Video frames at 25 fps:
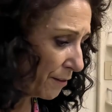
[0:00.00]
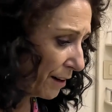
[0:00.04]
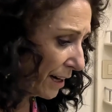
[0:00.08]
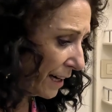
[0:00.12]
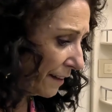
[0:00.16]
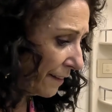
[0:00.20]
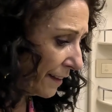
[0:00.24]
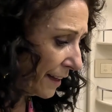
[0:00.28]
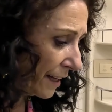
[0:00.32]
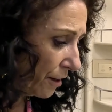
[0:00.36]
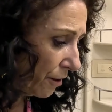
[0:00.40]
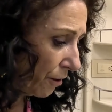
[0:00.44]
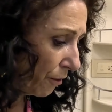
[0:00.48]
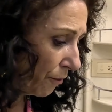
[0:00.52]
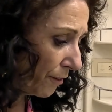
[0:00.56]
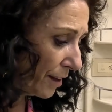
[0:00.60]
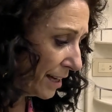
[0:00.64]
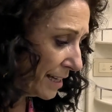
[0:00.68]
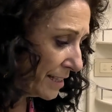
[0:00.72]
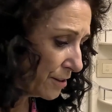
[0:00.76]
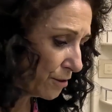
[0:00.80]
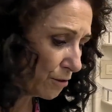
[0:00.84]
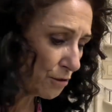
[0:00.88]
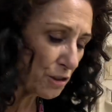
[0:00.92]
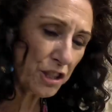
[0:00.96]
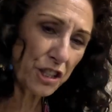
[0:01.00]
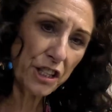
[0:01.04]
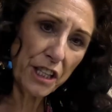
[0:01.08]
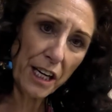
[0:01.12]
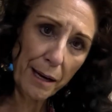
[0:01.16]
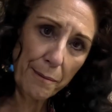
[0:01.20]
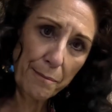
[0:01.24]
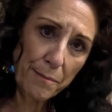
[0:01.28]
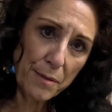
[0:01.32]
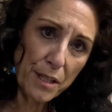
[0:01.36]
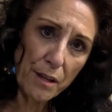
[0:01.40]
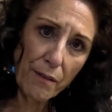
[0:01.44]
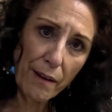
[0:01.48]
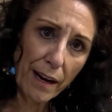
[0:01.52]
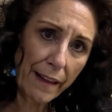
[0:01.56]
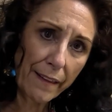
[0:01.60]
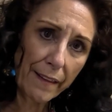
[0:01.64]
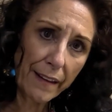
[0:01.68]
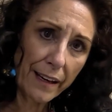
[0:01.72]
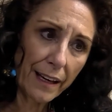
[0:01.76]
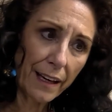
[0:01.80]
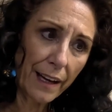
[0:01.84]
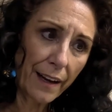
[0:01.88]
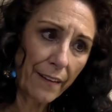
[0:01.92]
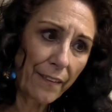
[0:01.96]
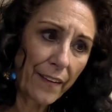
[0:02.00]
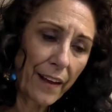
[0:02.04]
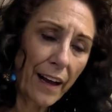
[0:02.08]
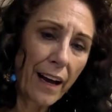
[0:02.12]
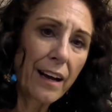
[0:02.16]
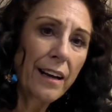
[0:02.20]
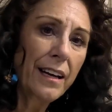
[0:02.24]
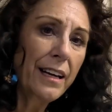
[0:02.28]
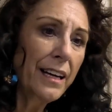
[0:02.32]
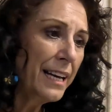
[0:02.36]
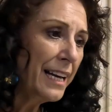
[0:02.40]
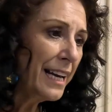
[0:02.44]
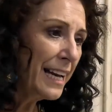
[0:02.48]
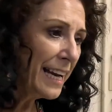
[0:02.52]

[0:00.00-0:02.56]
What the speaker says: or anything on this, or chips or anything like that.